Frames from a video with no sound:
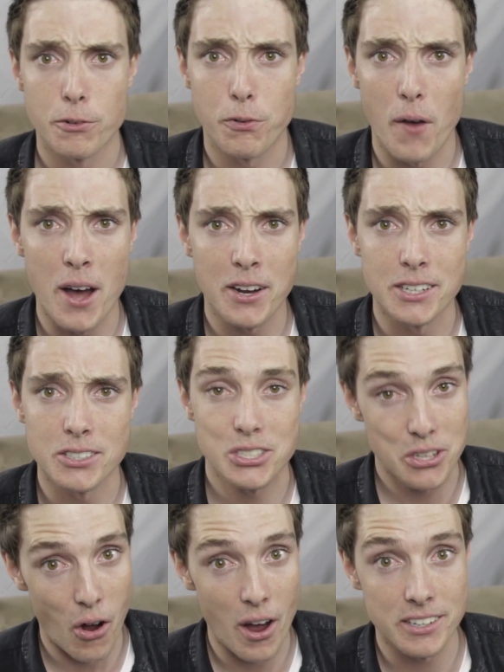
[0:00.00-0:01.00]
Falcons,
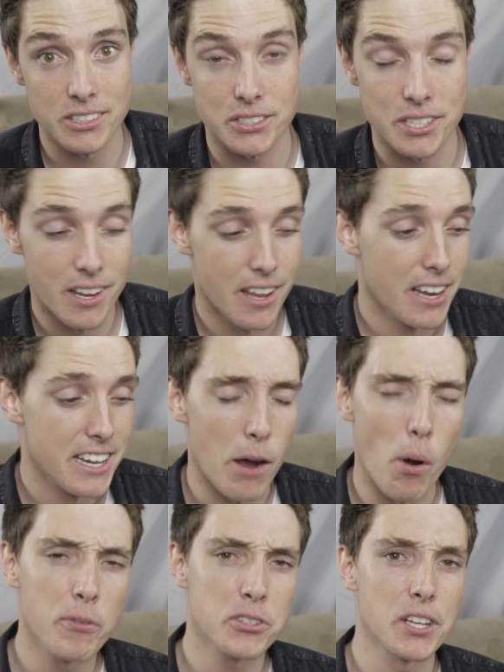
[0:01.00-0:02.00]
Titans.
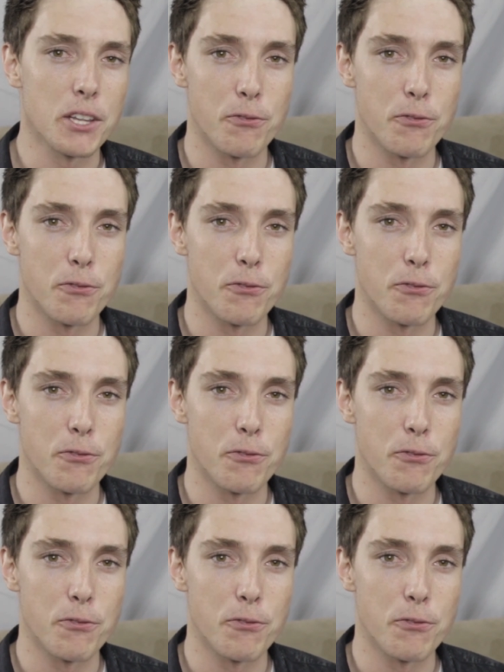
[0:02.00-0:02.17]
Now, obviously,